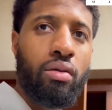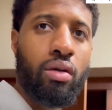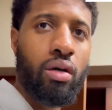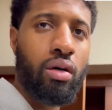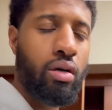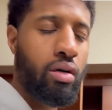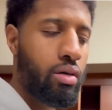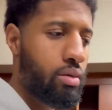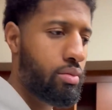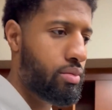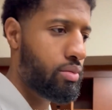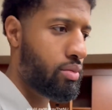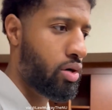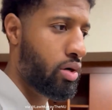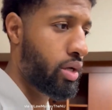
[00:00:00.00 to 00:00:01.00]

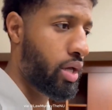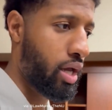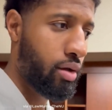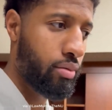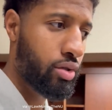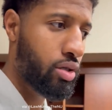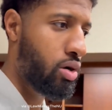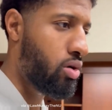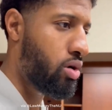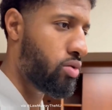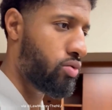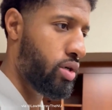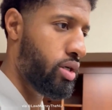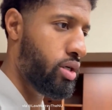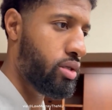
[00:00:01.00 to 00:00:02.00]
or games go on
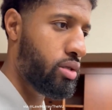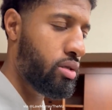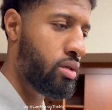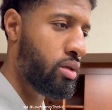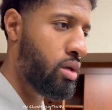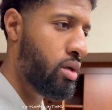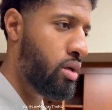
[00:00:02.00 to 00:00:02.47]
runs.